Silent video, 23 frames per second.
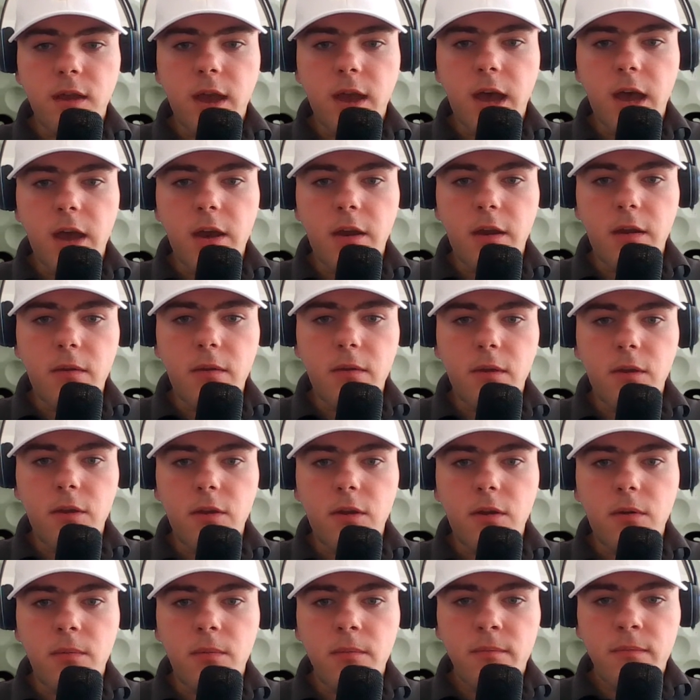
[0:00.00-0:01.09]
They add in,
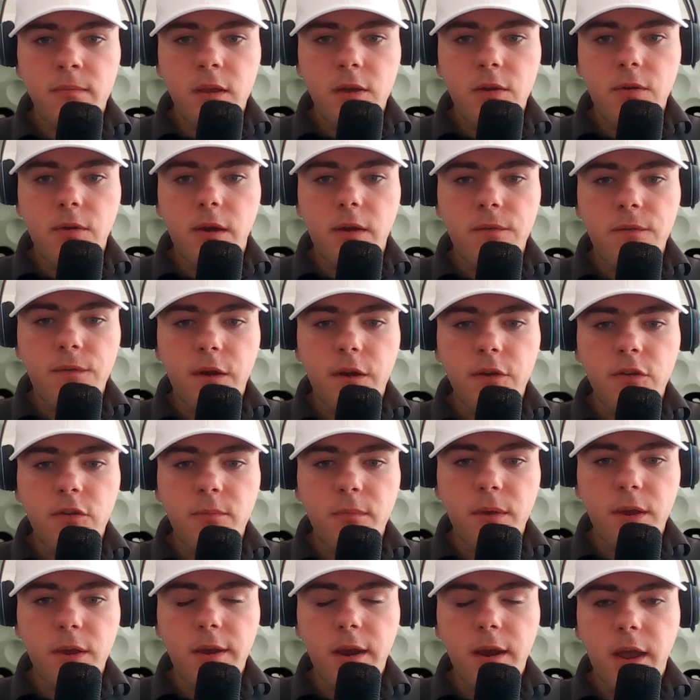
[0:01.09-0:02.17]
great
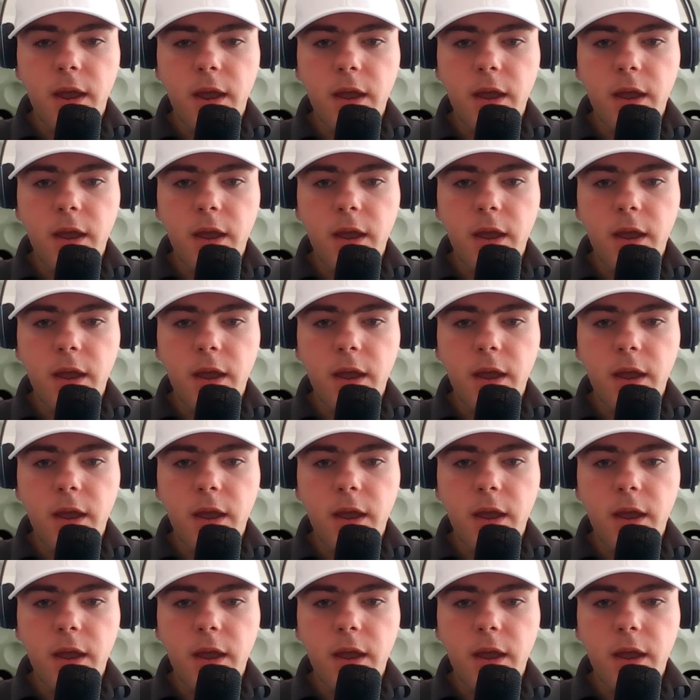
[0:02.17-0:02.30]
freshmen.